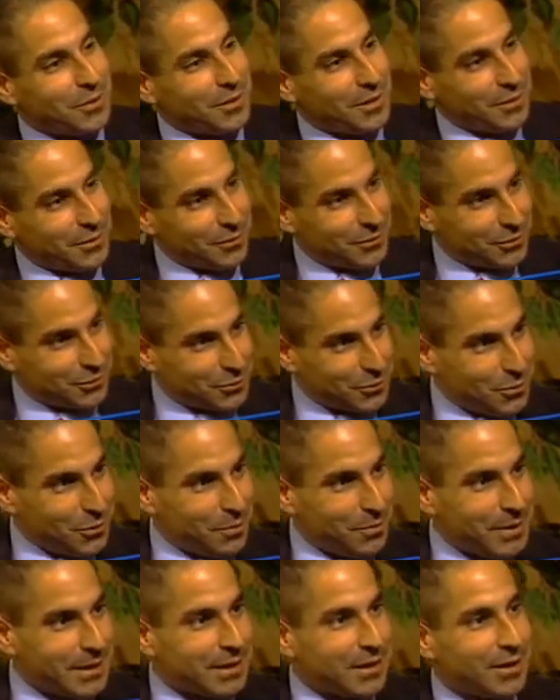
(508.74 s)
to another
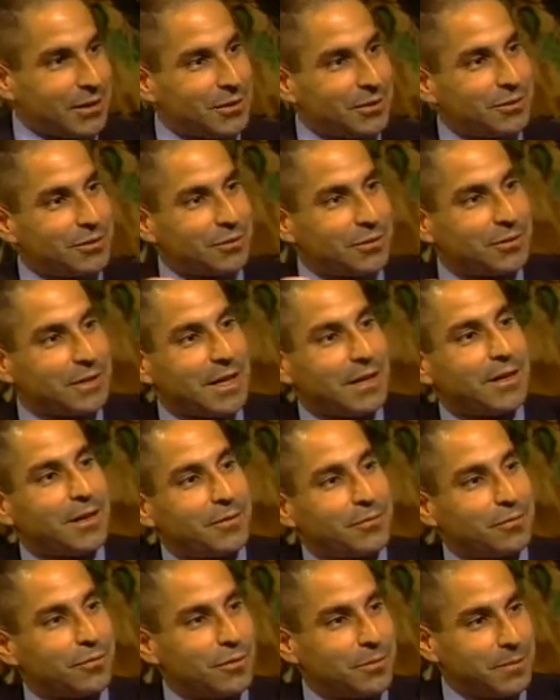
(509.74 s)
school because there's not
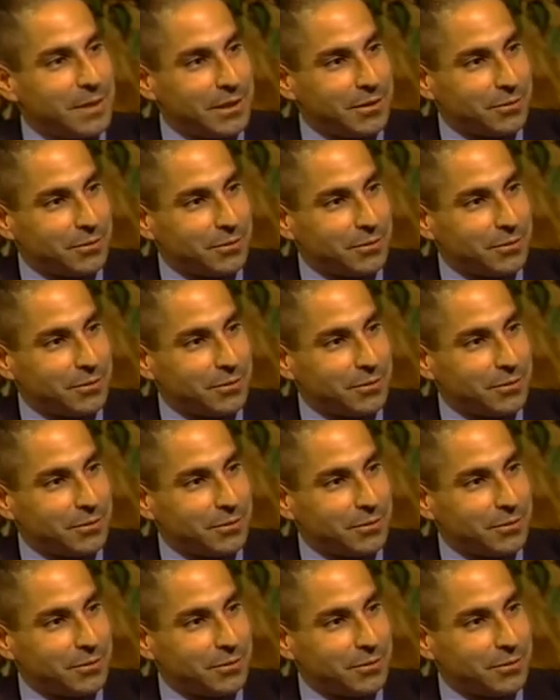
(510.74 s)
enough room